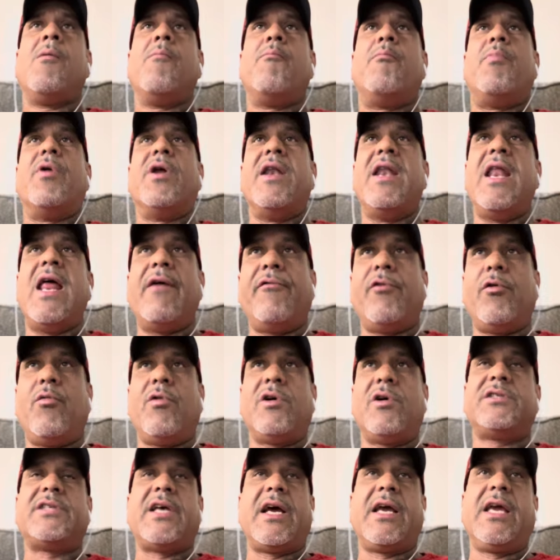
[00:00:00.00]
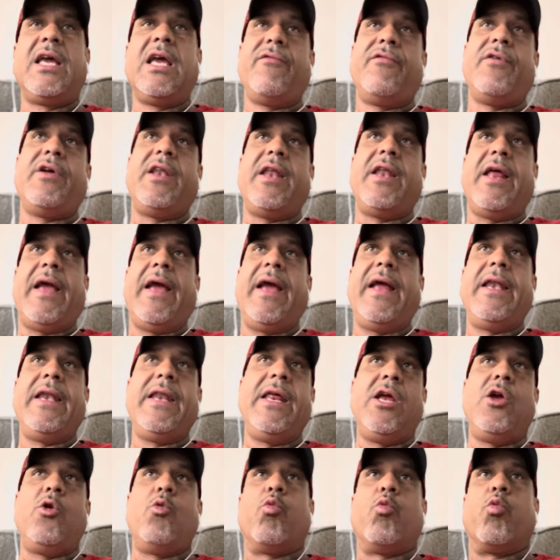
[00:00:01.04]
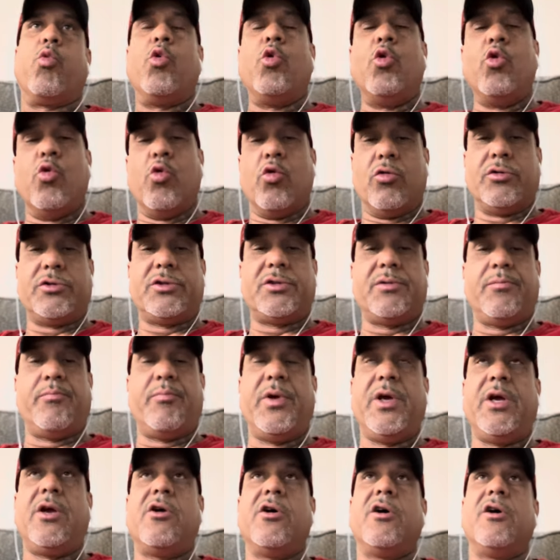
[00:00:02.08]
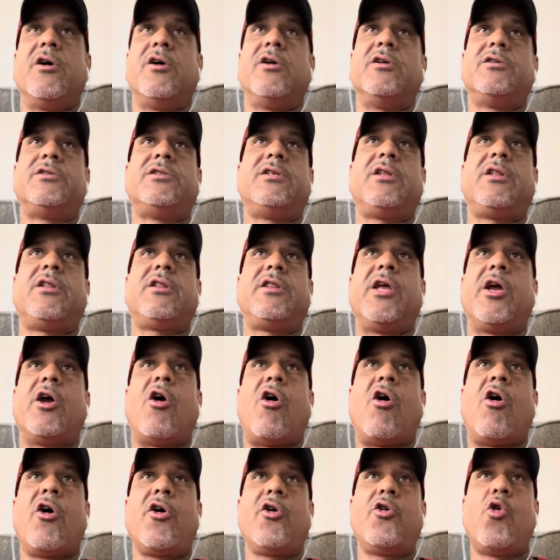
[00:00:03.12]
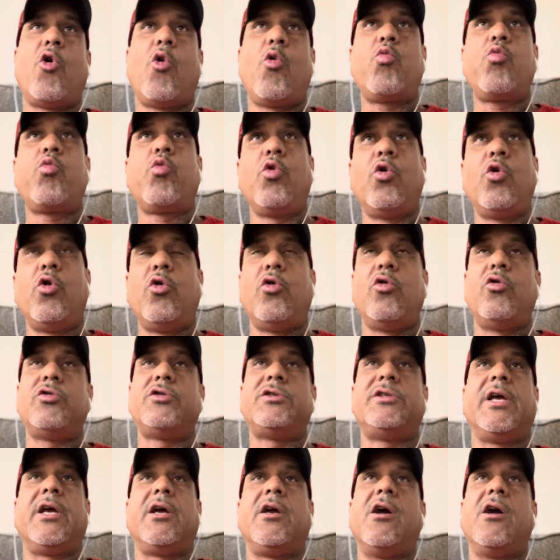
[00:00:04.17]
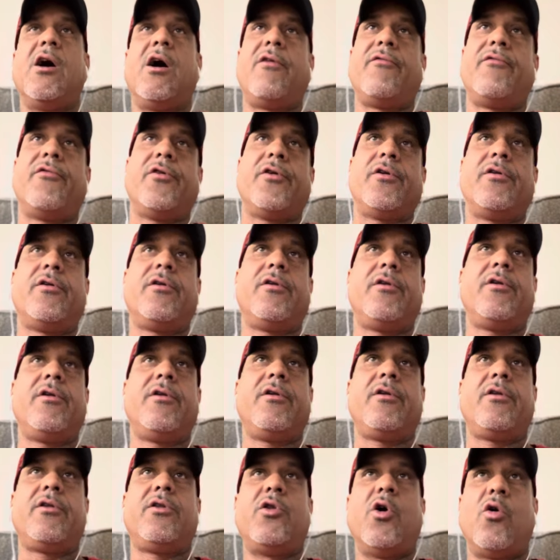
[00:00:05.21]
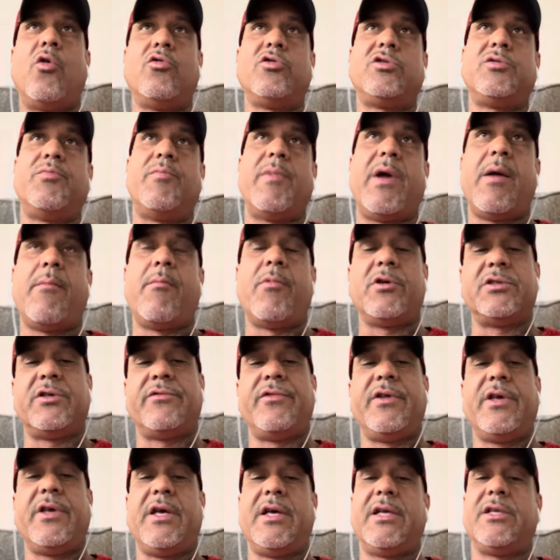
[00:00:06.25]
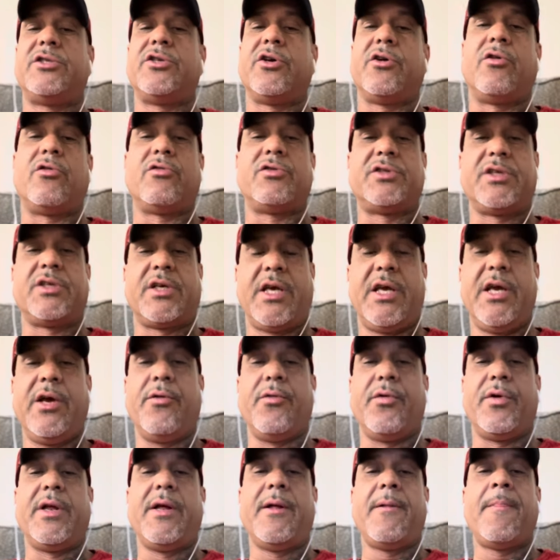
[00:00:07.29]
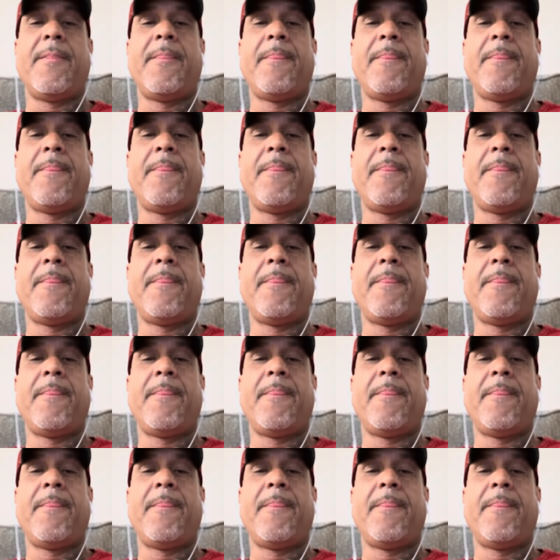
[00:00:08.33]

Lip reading: But never was I given any rules, because there are no rules that govern those members of the internal security,